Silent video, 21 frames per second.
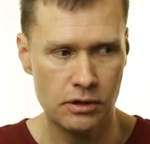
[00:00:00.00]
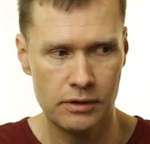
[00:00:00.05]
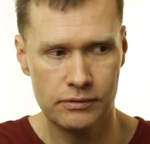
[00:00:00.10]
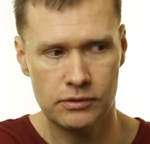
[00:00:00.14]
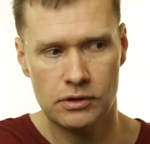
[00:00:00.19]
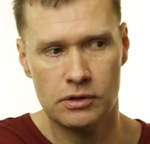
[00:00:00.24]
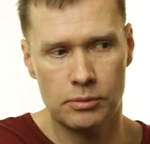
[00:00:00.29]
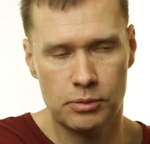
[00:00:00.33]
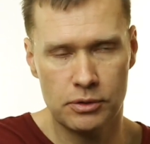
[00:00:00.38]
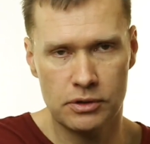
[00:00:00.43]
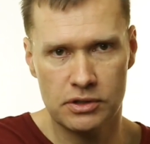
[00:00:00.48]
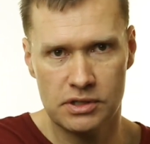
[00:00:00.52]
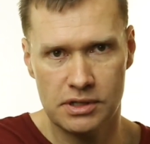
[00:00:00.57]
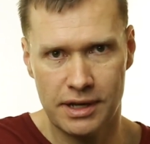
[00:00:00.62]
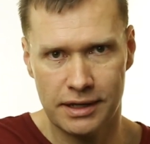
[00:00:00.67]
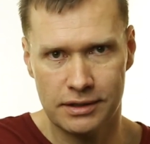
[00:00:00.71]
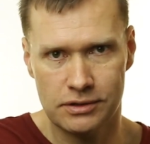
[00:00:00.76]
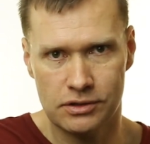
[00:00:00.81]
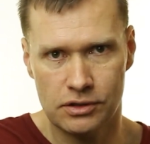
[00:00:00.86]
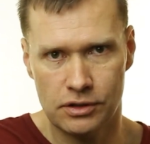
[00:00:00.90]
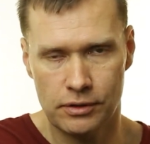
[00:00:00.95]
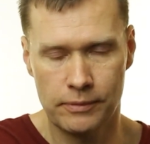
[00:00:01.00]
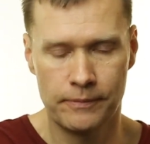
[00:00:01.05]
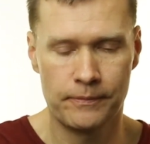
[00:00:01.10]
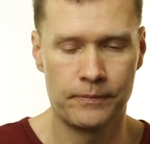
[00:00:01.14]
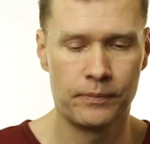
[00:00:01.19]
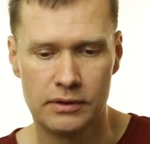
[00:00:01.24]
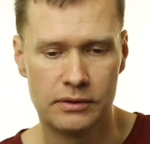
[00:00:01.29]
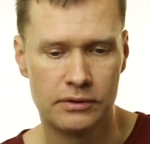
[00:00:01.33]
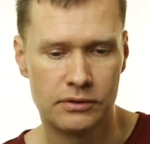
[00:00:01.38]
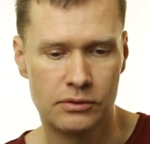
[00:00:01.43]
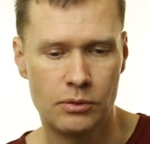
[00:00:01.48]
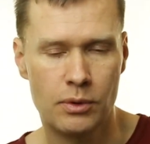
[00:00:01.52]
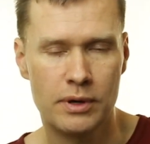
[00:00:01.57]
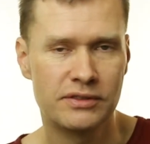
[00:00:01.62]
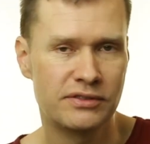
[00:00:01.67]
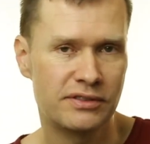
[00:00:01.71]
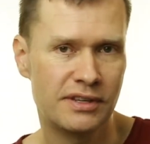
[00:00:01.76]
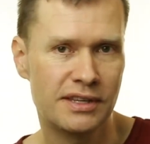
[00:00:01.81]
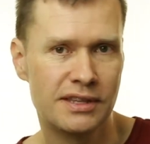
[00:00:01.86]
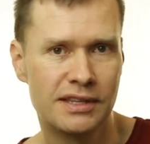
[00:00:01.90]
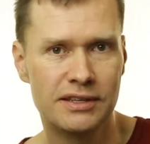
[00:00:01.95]
it off to the person next to you. So I
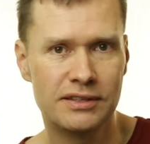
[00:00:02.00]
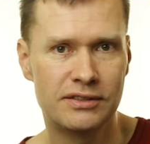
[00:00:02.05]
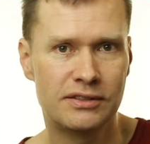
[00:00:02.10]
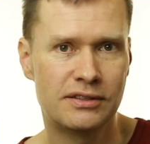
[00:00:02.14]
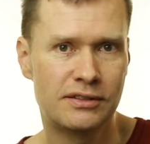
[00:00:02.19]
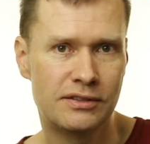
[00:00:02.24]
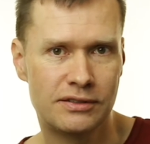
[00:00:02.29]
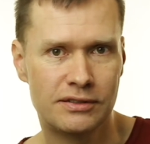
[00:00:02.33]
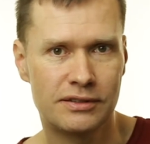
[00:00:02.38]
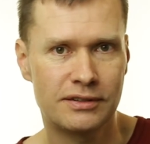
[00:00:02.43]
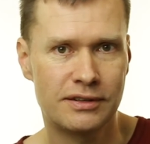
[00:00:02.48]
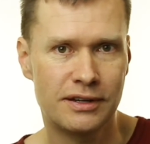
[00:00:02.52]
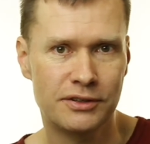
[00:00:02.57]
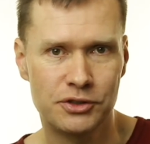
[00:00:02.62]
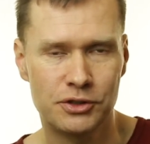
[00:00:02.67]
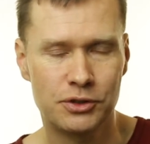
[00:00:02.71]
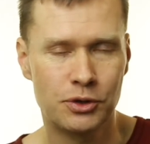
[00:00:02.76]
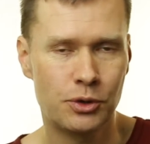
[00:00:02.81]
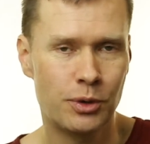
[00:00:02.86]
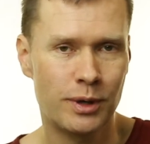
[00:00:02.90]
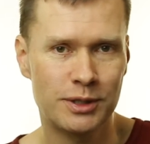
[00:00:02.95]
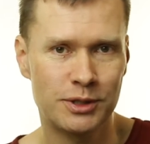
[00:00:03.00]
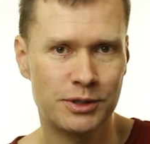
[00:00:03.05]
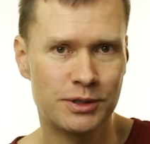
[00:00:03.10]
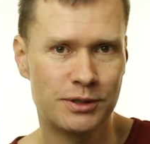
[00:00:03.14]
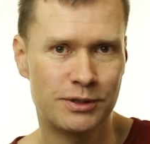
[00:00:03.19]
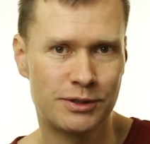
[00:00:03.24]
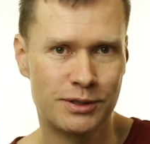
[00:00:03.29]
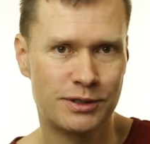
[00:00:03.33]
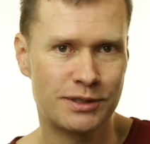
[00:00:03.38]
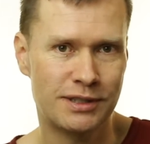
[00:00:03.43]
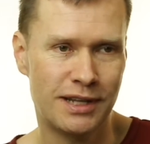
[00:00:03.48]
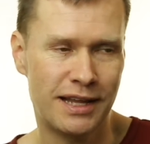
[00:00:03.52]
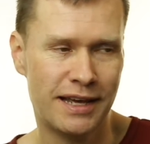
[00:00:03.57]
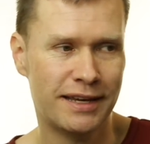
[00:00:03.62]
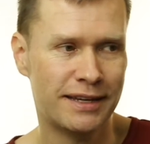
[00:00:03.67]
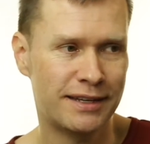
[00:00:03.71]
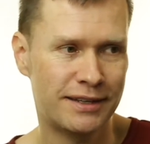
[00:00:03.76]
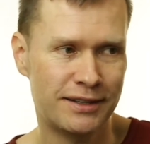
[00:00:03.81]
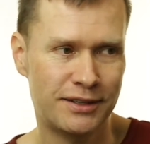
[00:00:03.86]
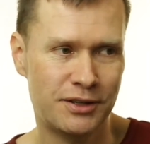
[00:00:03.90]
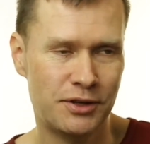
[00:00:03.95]
see these discussion questions just
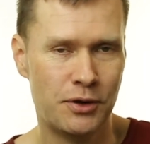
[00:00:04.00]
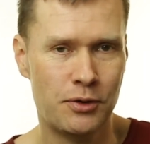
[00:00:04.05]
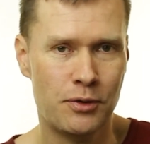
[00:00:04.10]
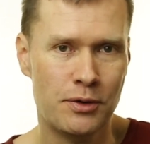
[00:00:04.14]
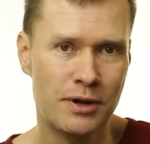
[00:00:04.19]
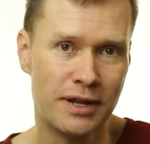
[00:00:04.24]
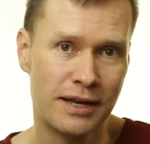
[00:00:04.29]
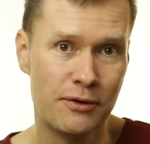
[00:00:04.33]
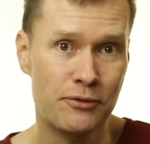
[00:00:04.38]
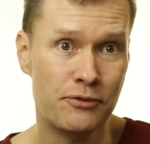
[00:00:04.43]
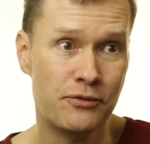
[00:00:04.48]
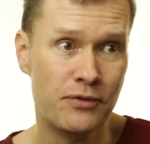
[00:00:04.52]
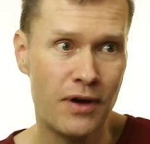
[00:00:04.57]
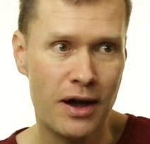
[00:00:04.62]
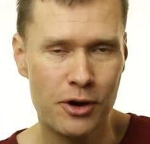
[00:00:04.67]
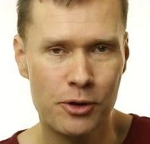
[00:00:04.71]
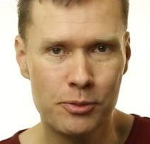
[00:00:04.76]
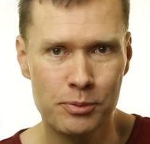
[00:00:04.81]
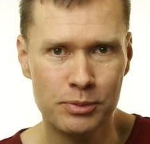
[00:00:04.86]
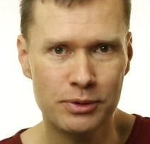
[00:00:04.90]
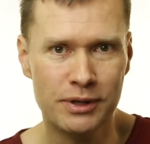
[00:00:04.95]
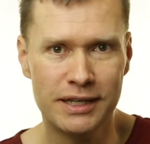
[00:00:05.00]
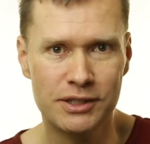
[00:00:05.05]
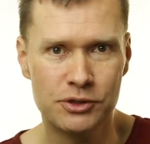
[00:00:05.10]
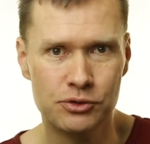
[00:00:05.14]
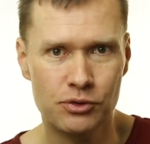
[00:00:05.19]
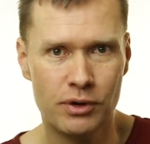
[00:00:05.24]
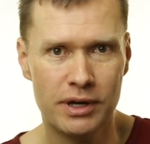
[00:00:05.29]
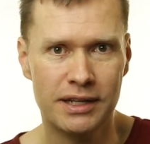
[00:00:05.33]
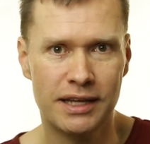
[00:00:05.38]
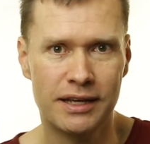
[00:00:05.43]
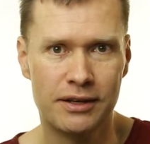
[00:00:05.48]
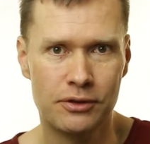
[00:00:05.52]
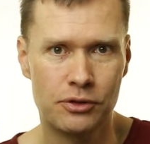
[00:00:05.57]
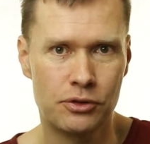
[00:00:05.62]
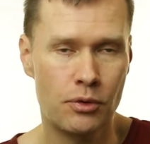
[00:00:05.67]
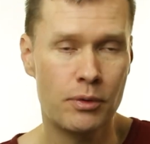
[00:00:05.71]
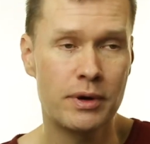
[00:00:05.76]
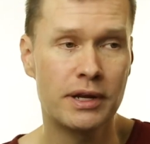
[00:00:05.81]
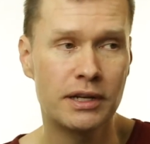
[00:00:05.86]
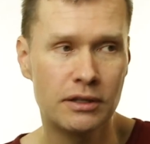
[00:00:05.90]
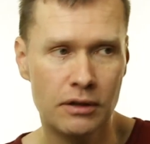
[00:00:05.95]
like, like a fireplace, right? Like
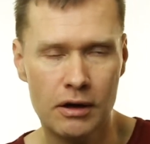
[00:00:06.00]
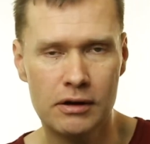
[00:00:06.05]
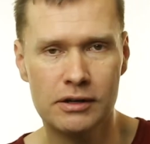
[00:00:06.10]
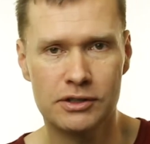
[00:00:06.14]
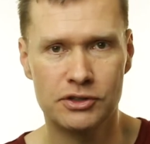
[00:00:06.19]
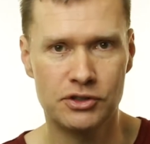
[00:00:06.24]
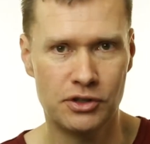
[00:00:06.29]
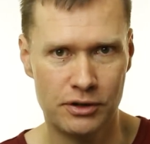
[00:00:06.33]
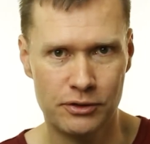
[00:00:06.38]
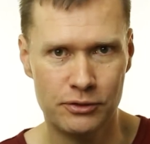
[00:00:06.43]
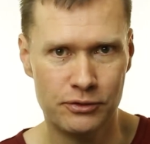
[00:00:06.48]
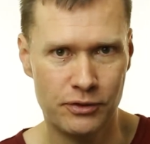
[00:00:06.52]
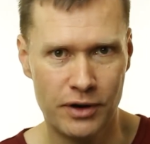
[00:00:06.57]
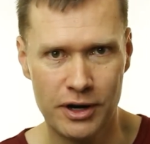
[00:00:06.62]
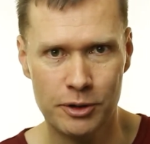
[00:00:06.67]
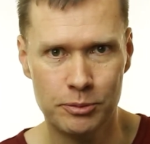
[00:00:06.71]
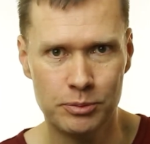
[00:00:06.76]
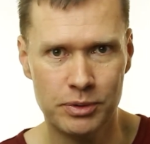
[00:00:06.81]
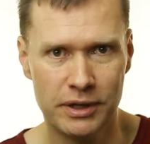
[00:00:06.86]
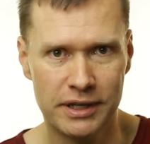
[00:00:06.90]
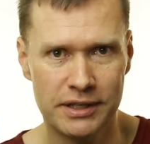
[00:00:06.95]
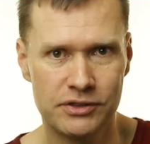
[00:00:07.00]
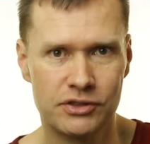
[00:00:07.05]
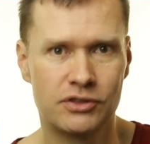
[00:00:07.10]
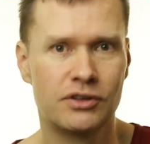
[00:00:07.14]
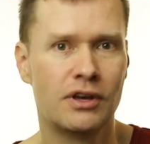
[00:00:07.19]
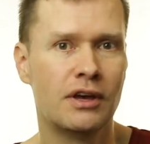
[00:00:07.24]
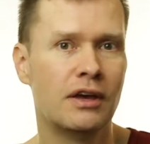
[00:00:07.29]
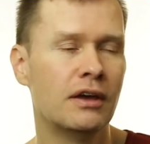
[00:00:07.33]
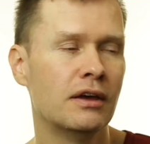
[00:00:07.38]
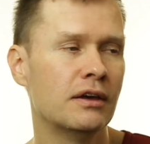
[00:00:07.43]
throwing logs on a fireplace.